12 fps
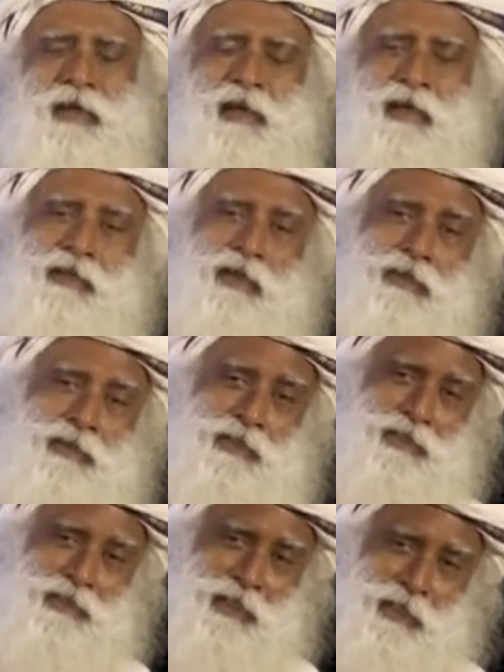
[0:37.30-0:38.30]
And
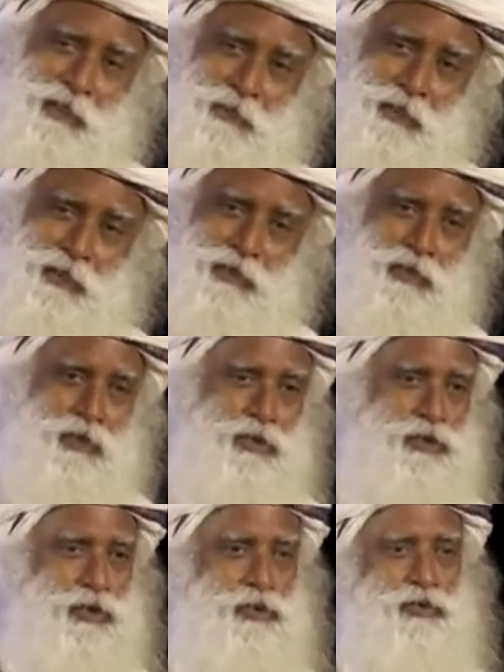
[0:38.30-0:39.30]
doctors telling me, no,
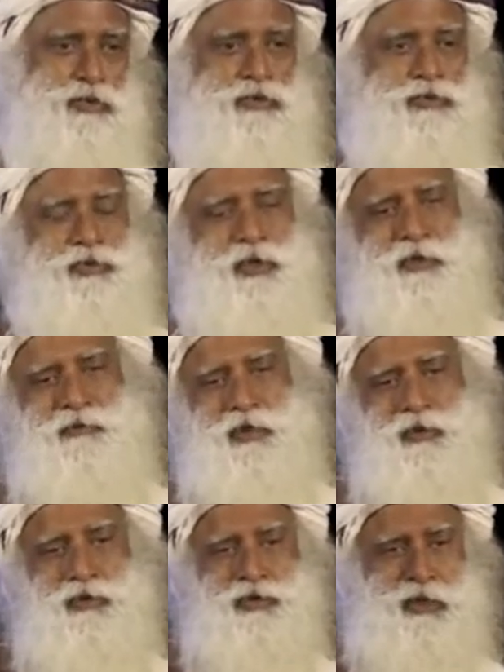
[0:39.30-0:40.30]
Sadhguru, the
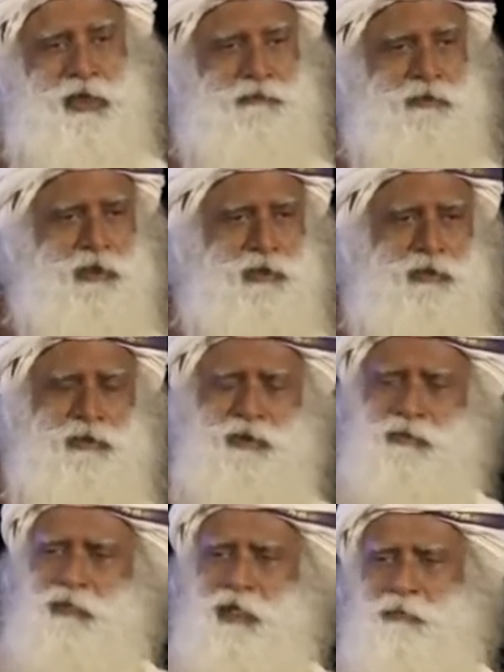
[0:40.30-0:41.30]
way you're traveling,
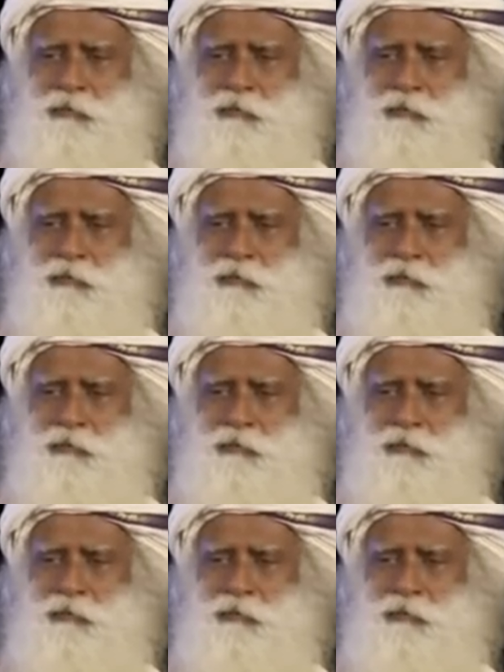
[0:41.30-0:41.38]
this will